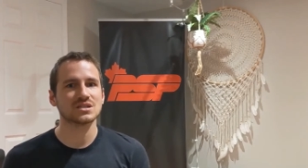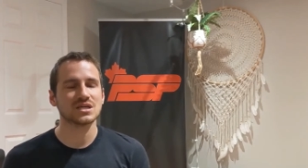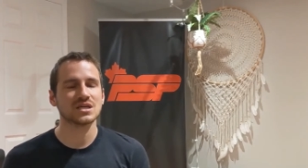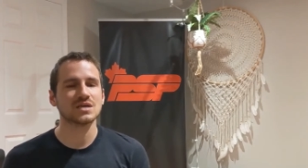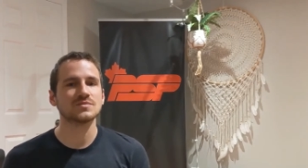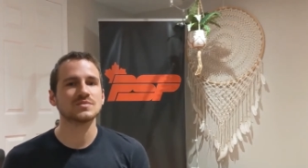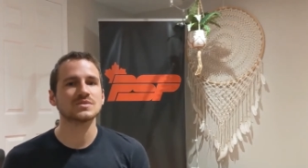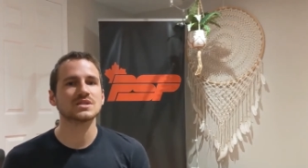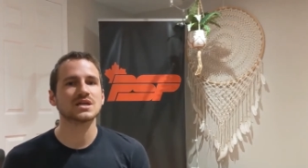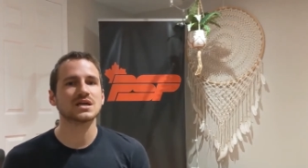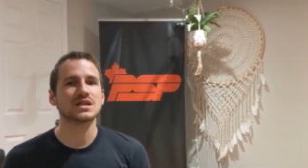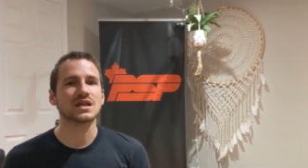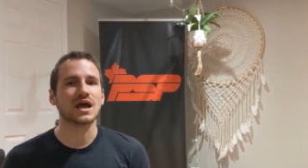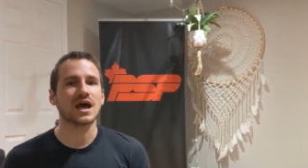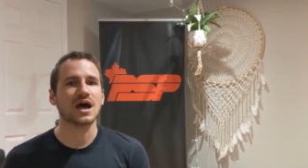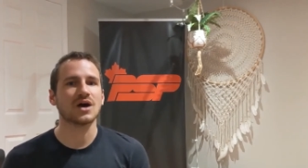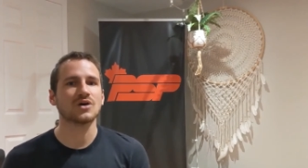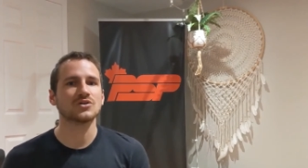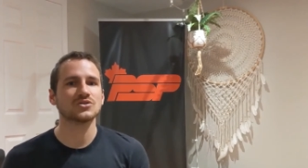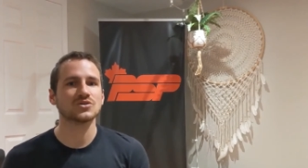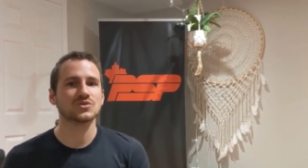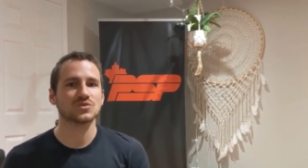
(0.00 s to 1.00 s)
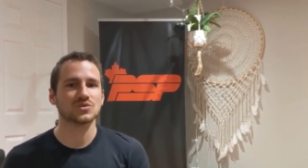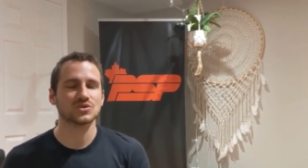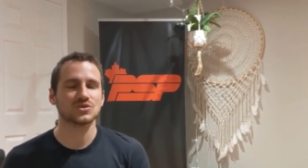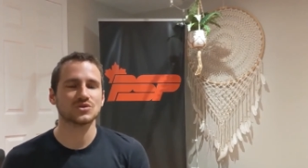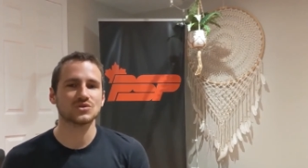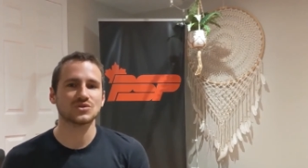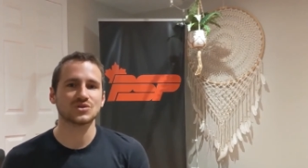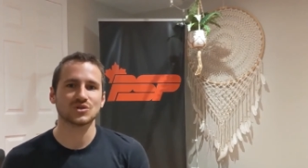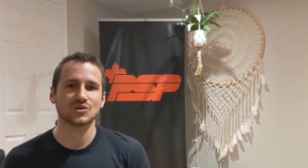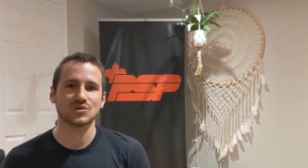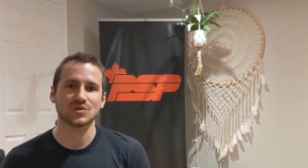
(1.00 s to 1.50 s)
tips on how to
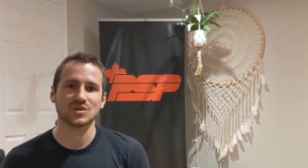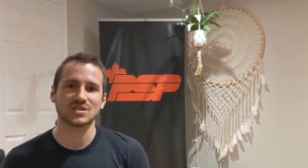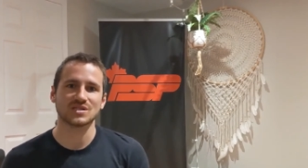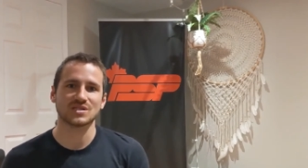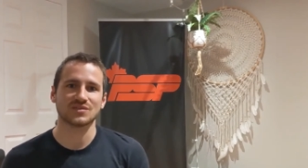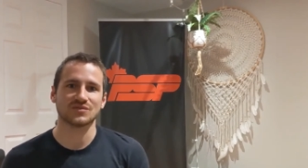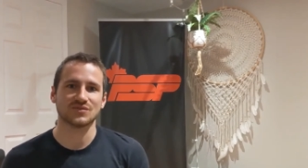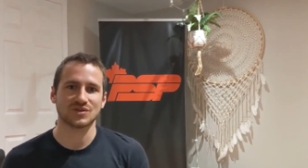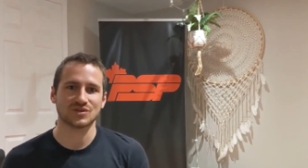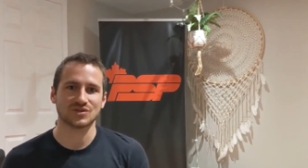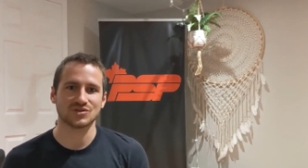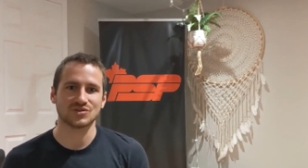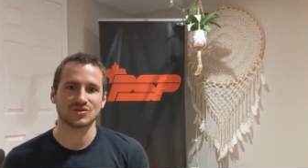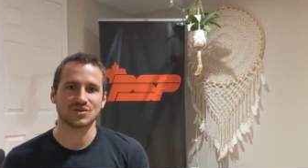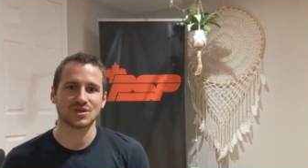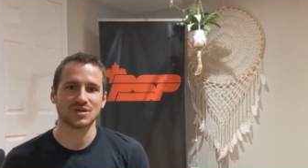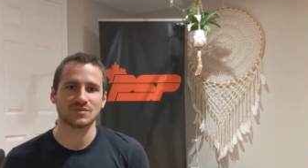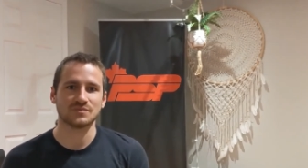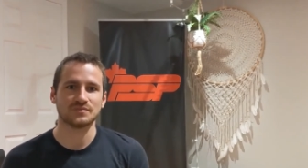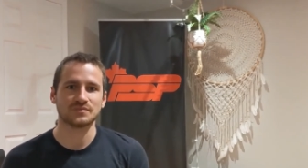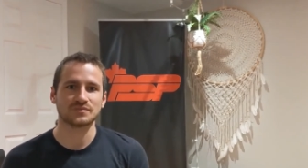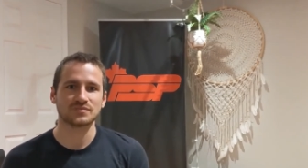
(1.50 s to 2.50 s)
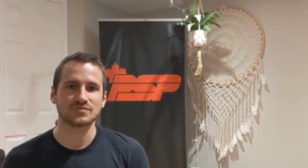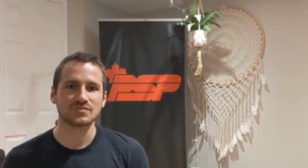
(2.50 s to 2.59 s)
reduce your risk of injury.